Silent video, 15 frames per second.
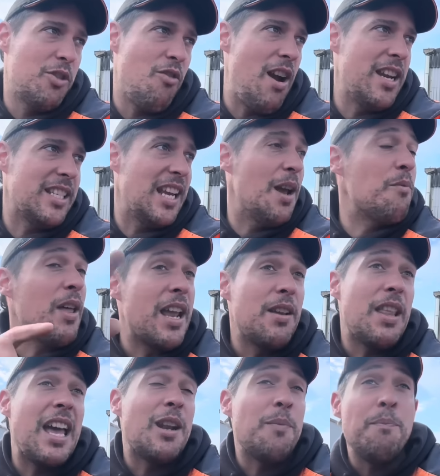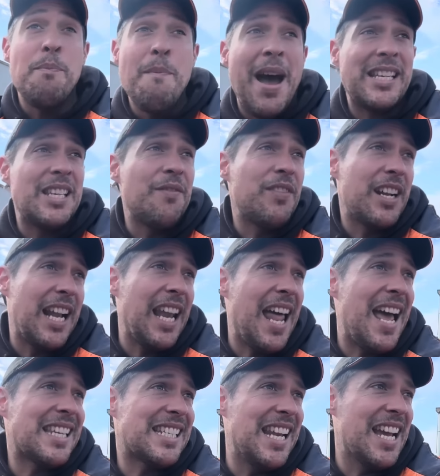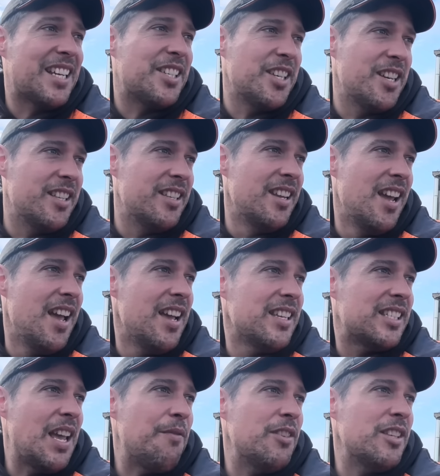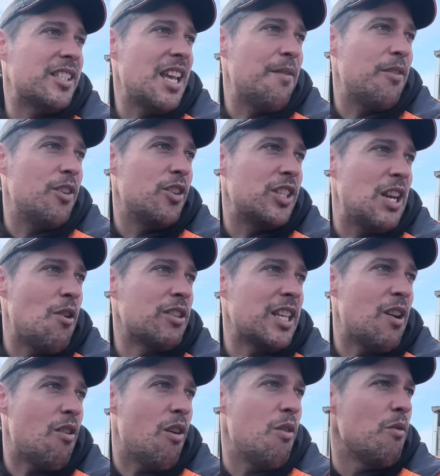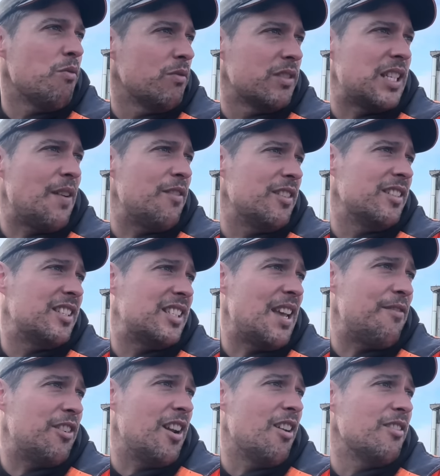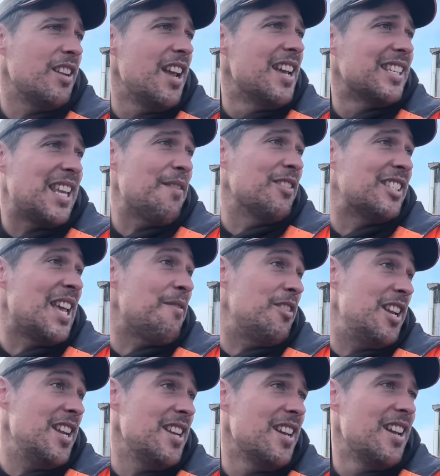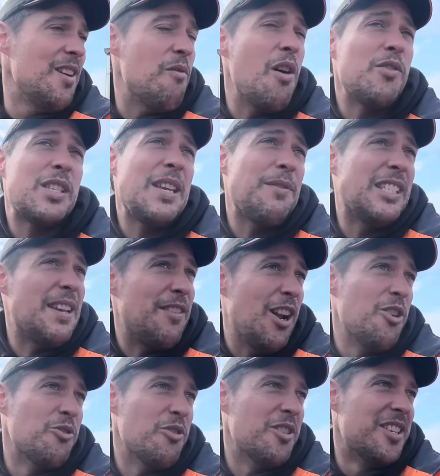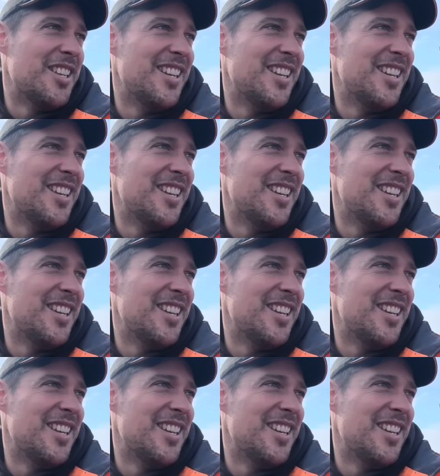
crazy. They had a massive class Lexion 7700, 770, well, 7700.